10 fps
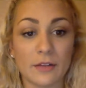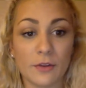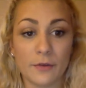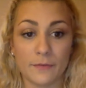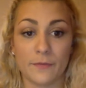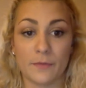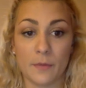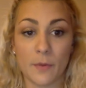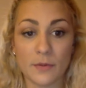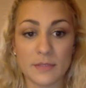to look the
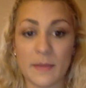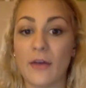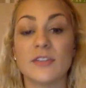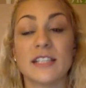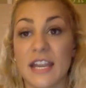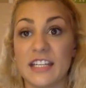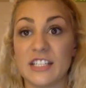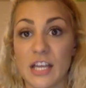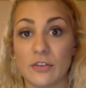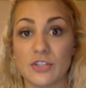most balanced and
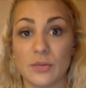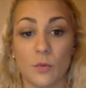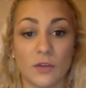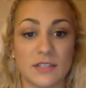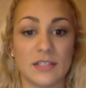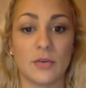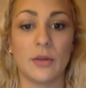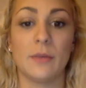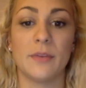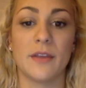intelligent while
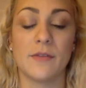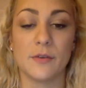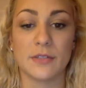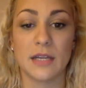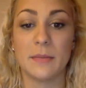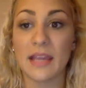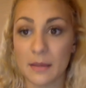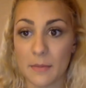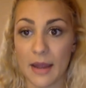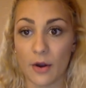disagreeing with others and
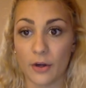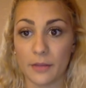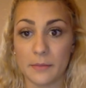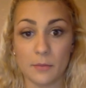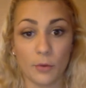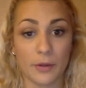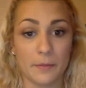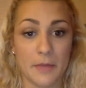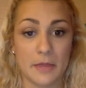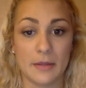making my argument more
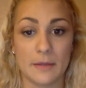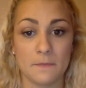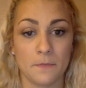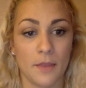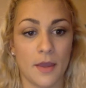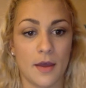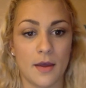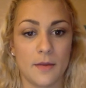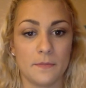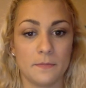compelling.
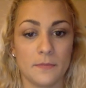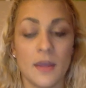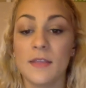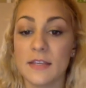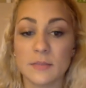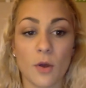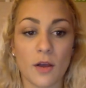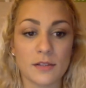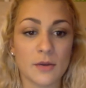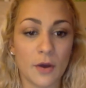This will
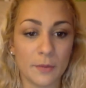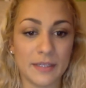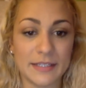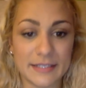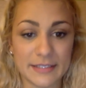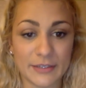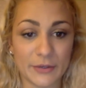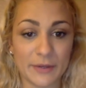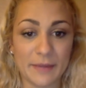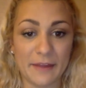also help me to
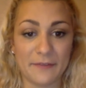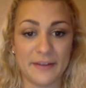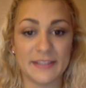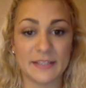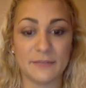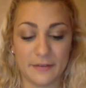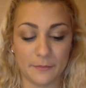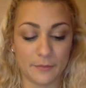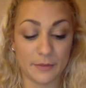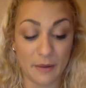disagree with
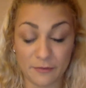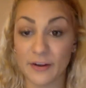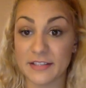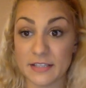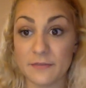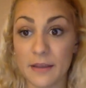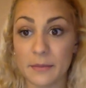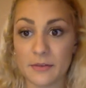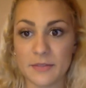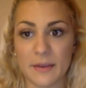my friends and
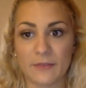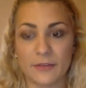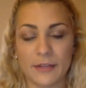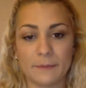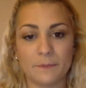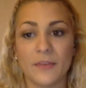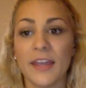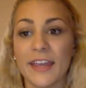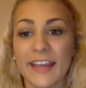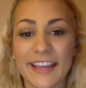family respectfully.
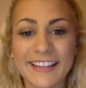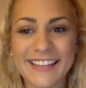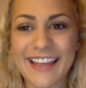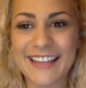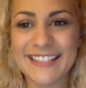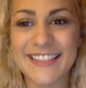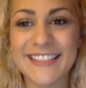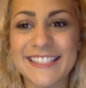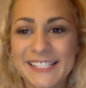In the end, this